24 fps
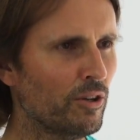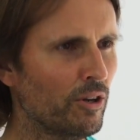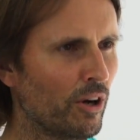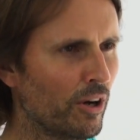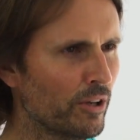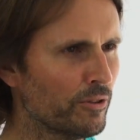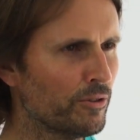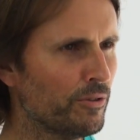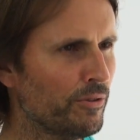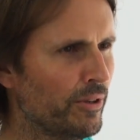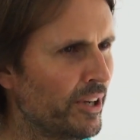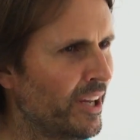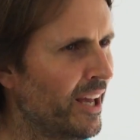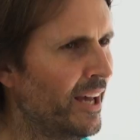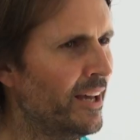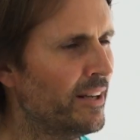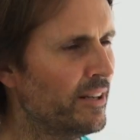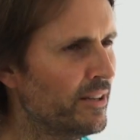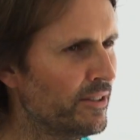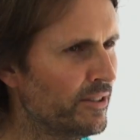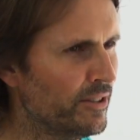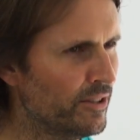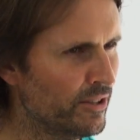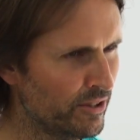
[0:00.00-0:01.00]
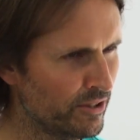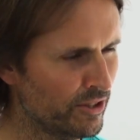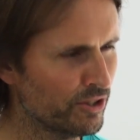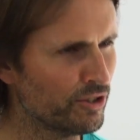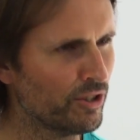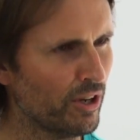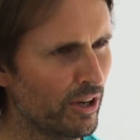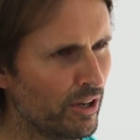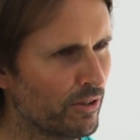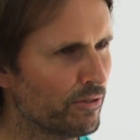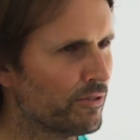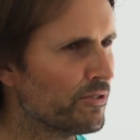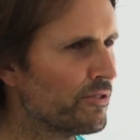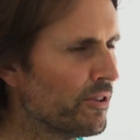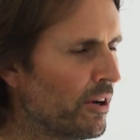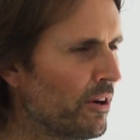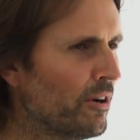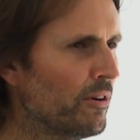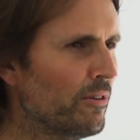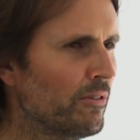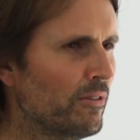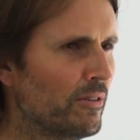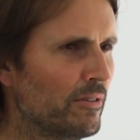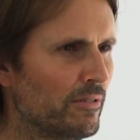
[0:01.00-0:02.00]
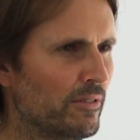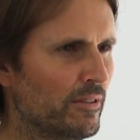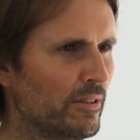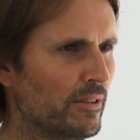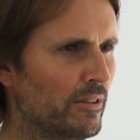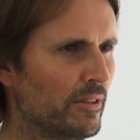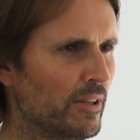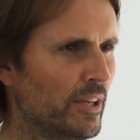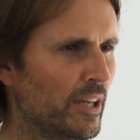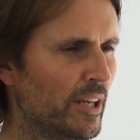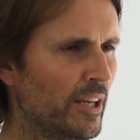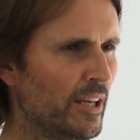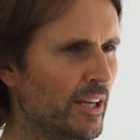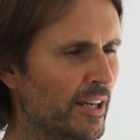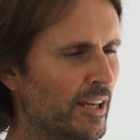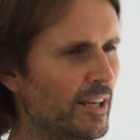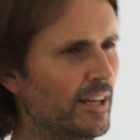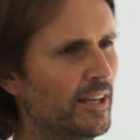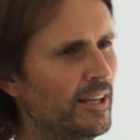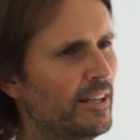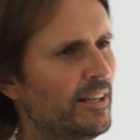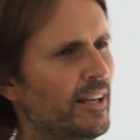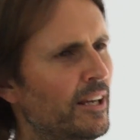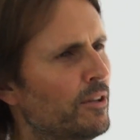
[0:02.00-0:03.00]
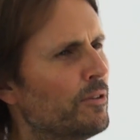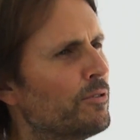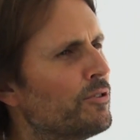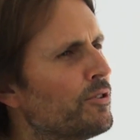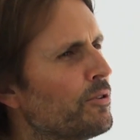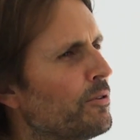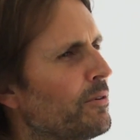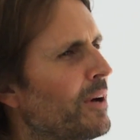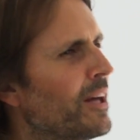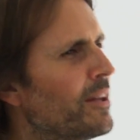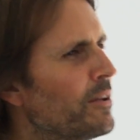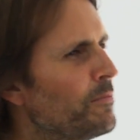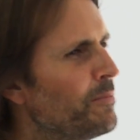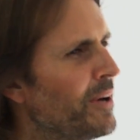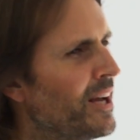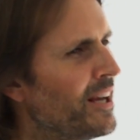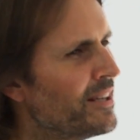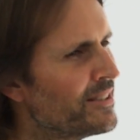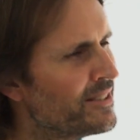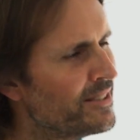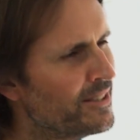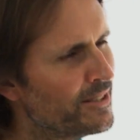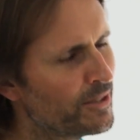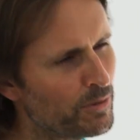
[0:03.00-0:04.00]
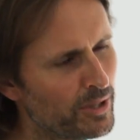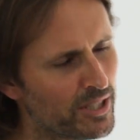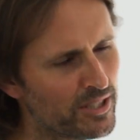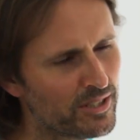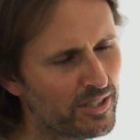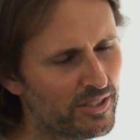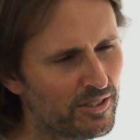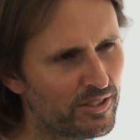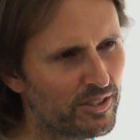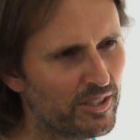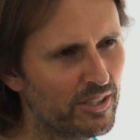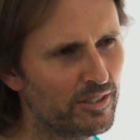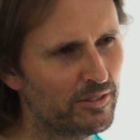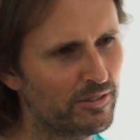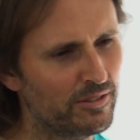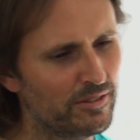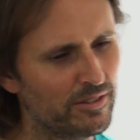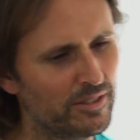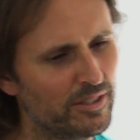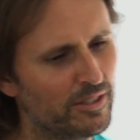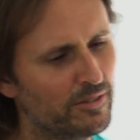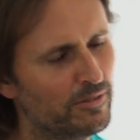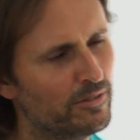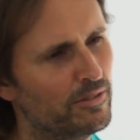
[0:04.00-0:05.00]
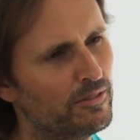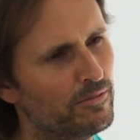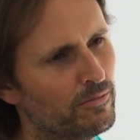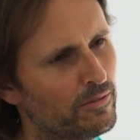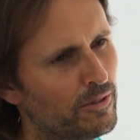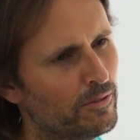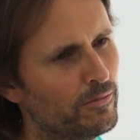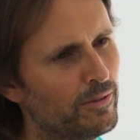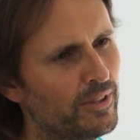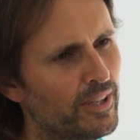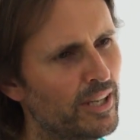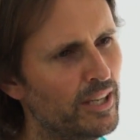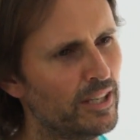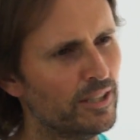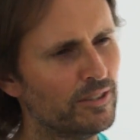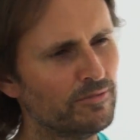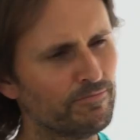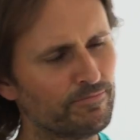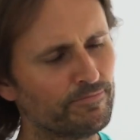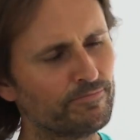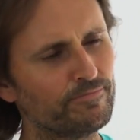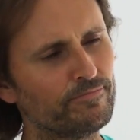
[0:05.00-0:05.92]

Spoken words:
God created the child's soul. Now, there are two other parts of the question, so what were they?